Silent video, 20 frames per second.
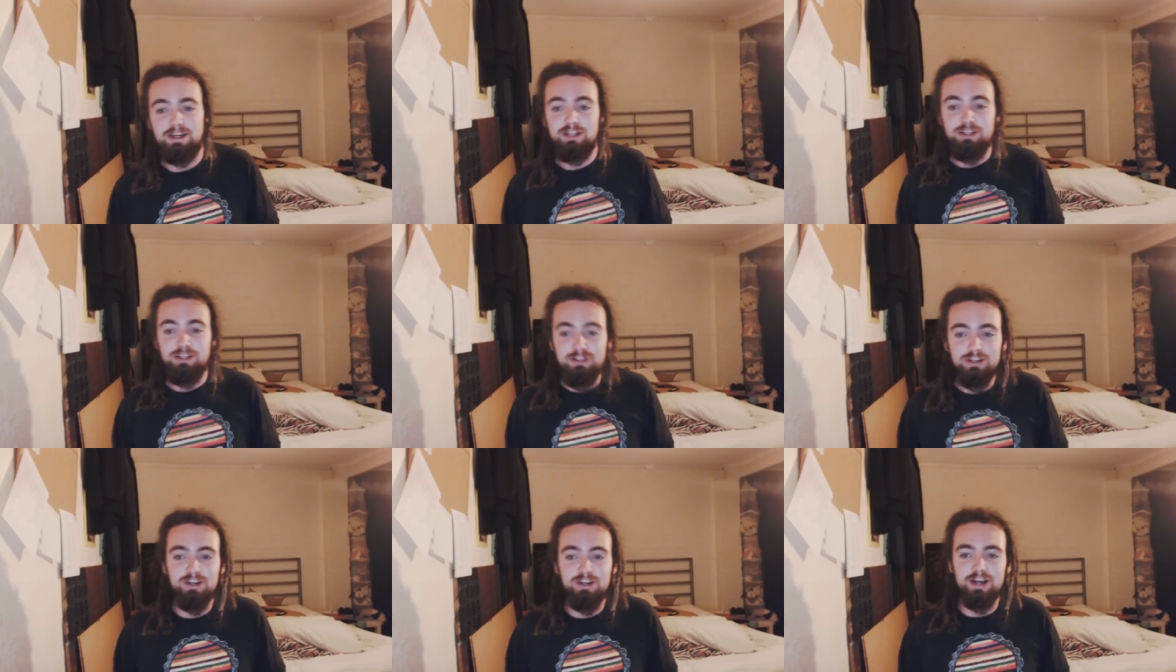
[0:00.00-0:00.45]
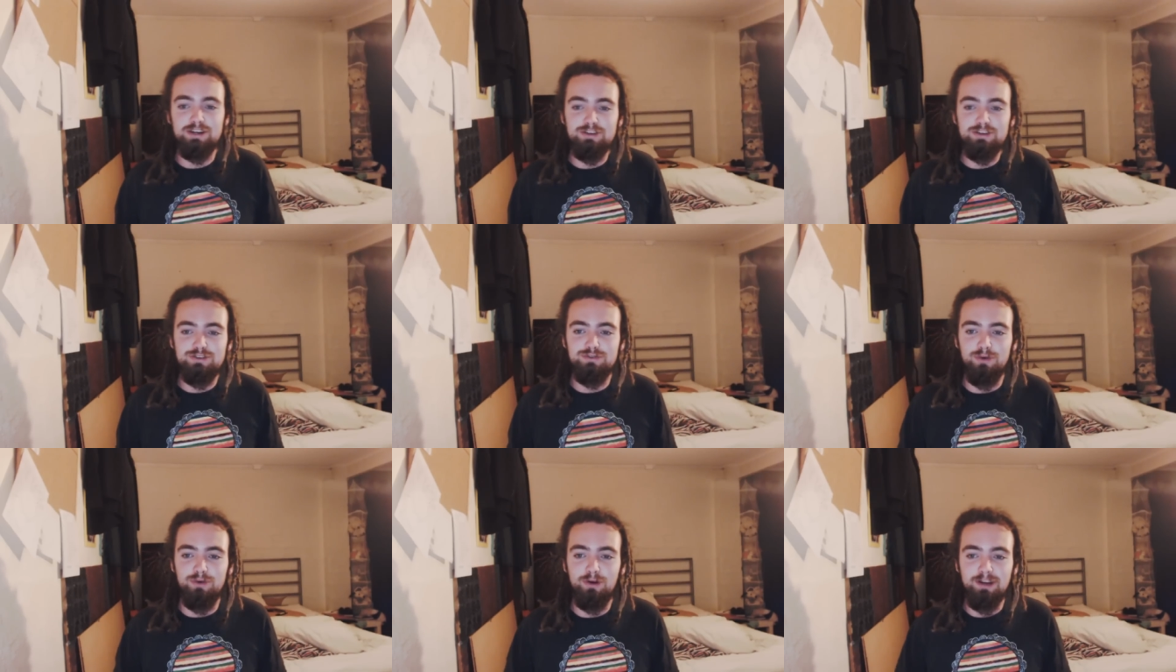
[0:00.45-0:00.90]

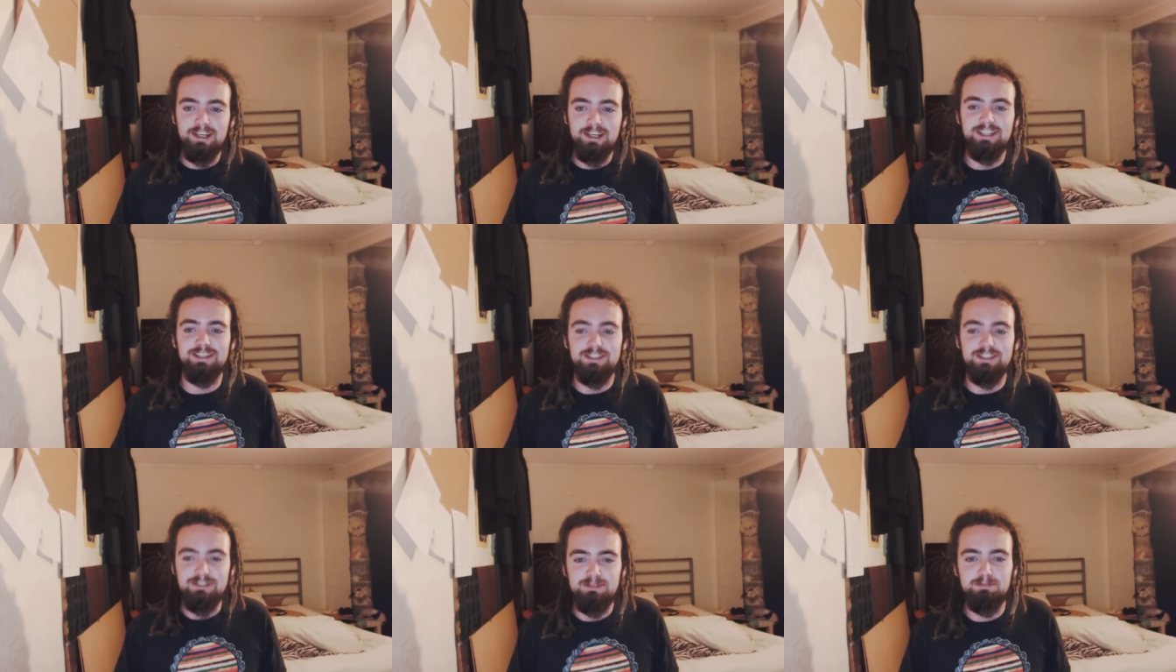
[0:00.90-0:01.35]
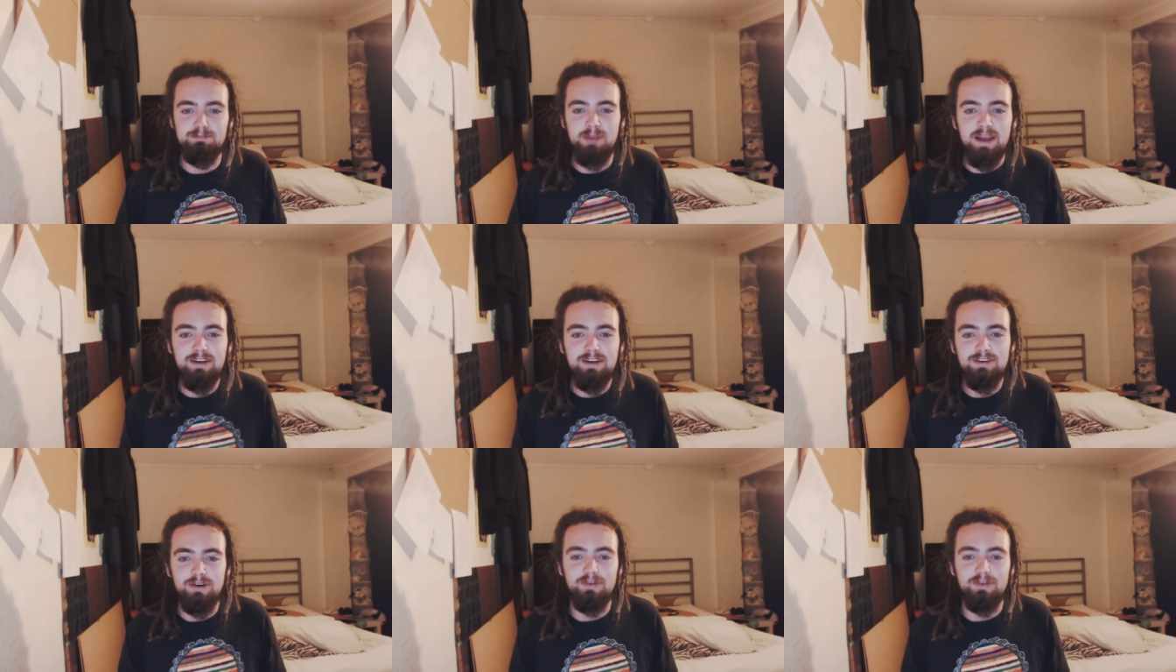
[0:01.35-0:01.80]
internet trolleys
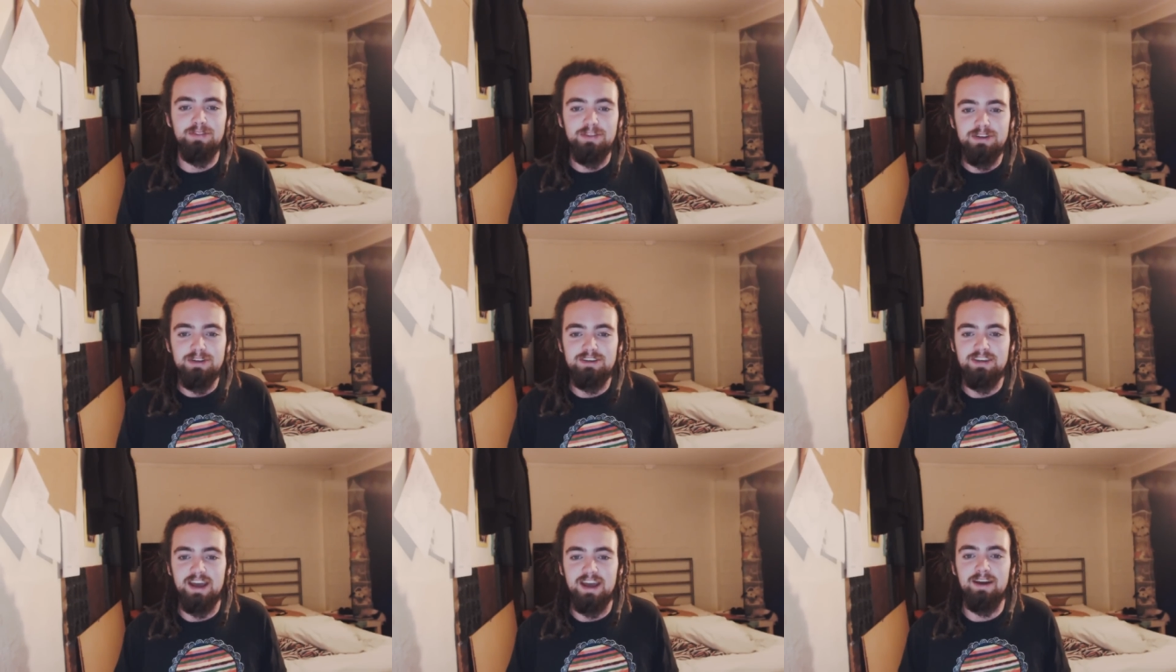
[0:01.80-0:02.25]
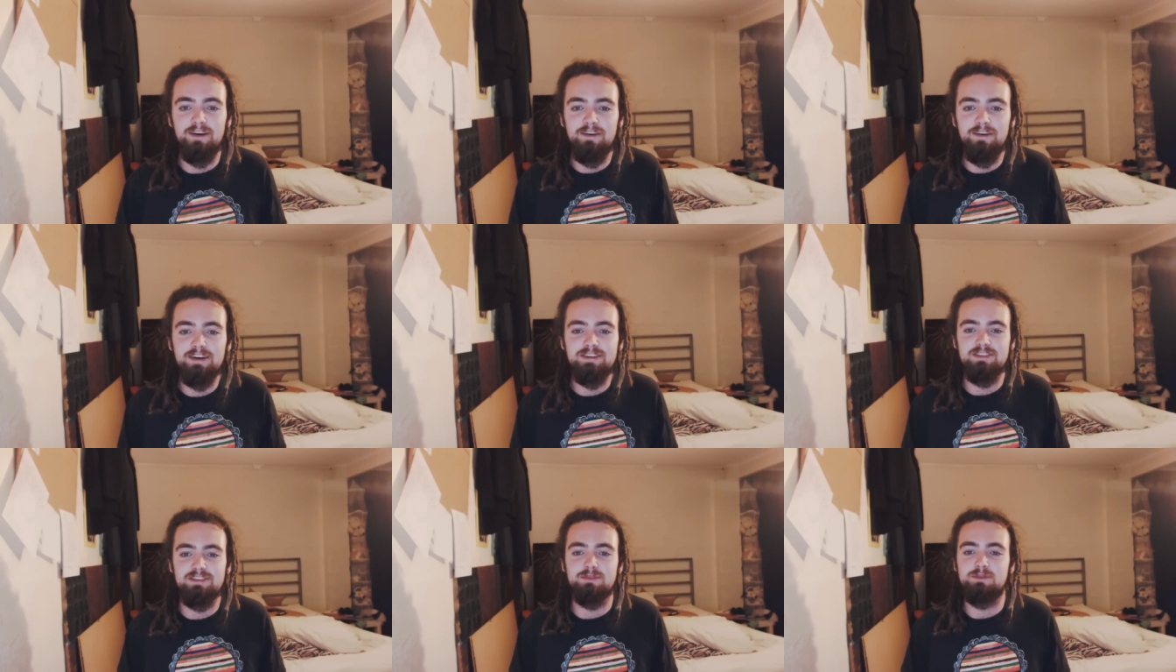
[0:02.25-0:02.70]
bent on the
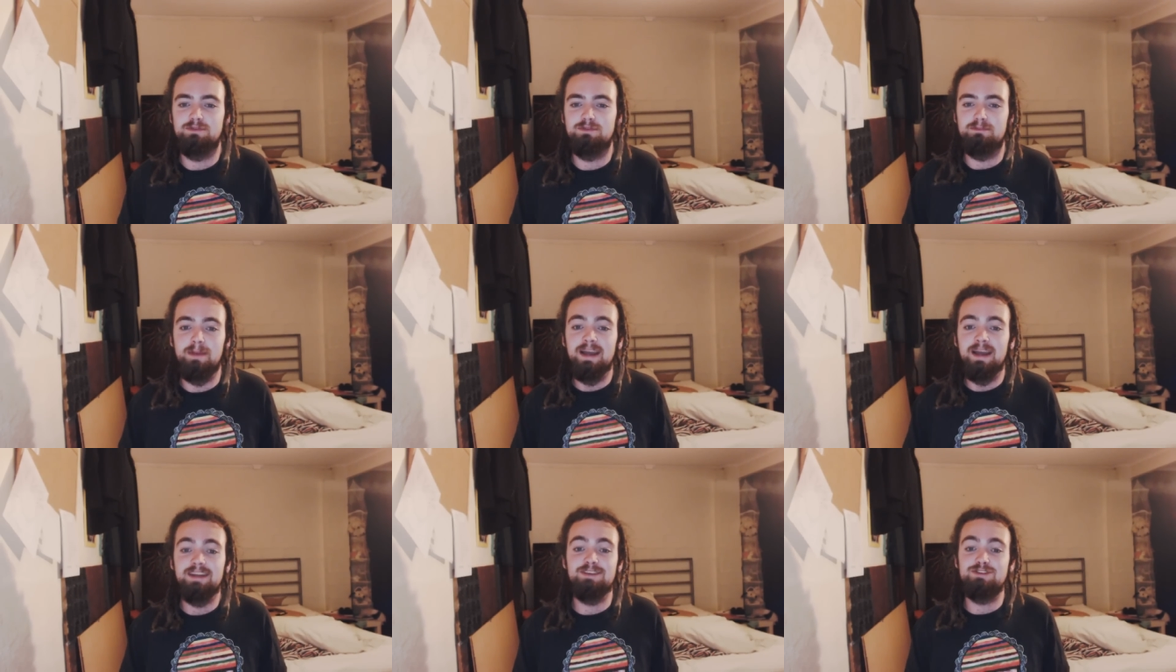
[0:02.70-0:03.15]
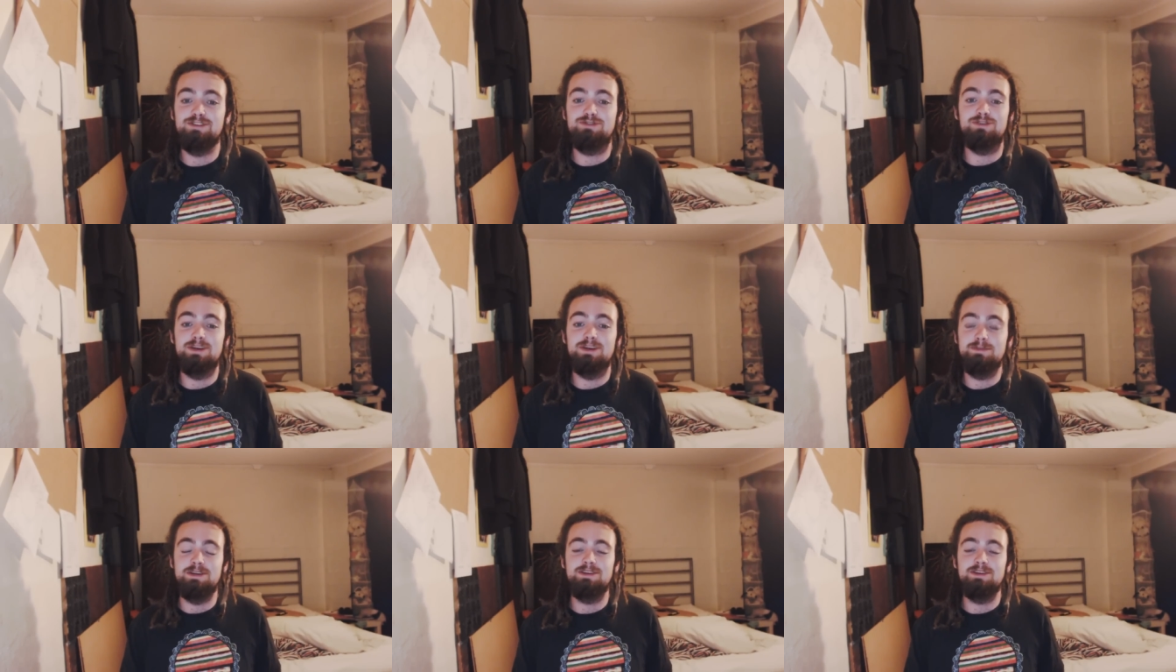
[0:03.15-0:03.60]
terrorism of
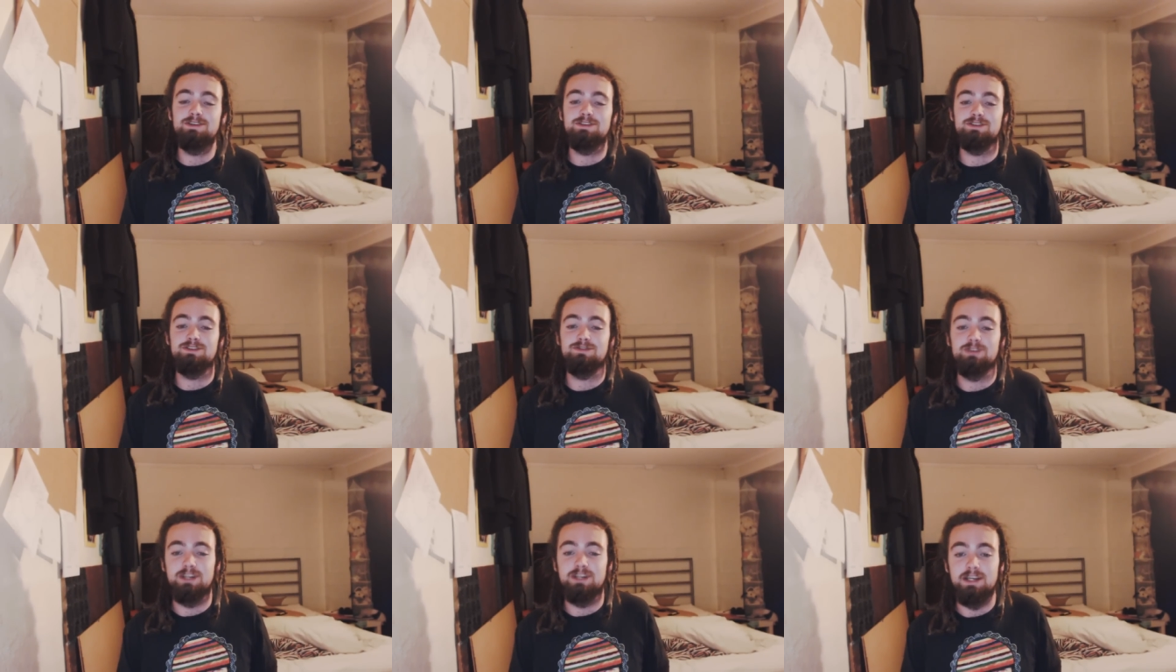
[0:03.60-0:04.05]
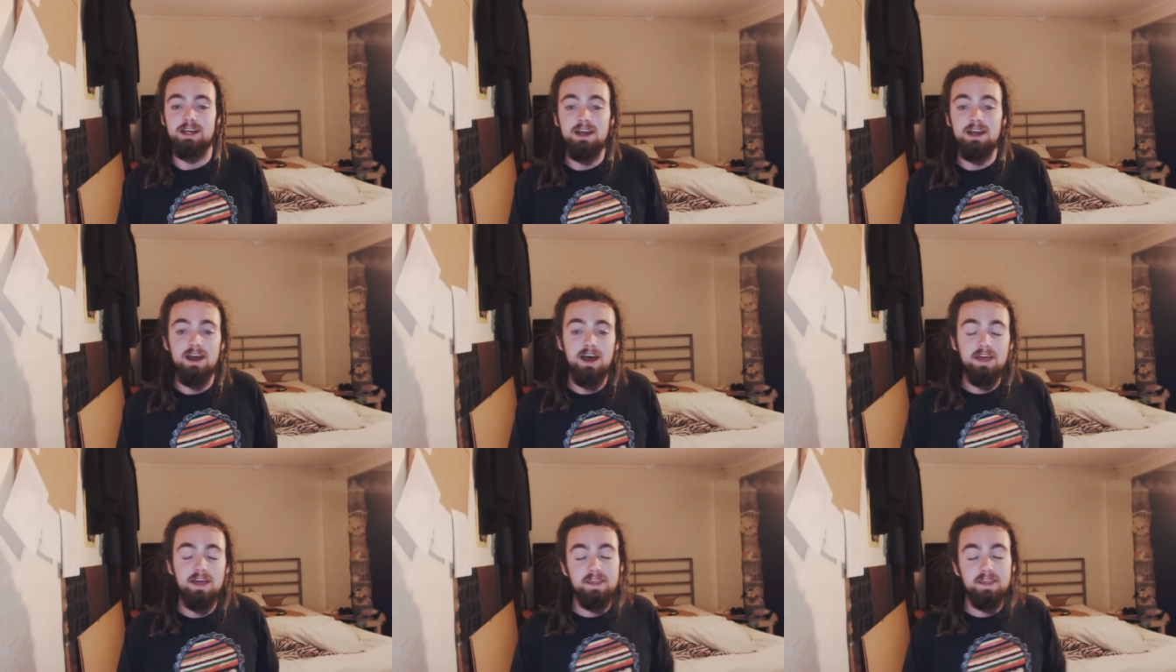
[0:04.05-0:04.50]
mainstream industry.